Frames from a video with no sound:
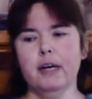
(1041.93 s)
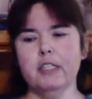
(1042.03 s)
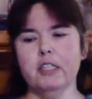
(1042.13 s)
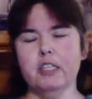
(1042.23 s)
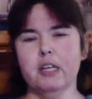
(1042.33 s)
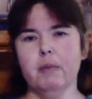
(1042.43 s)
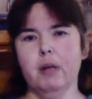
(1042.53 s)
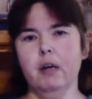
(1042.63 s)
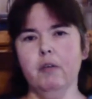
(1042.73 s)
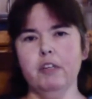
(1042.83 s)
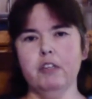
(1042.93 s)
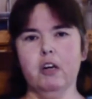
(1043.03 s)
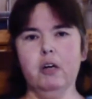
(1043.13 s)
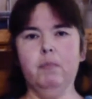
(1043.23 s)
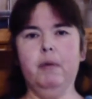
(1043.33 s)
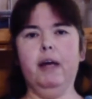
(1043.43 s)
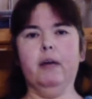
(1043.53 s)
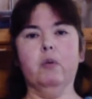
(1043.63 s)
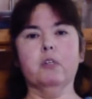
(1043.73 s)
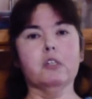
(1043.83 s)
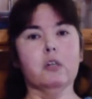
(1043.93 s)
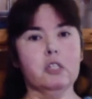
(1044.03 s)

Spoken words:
and she sent me a lovely tote bag which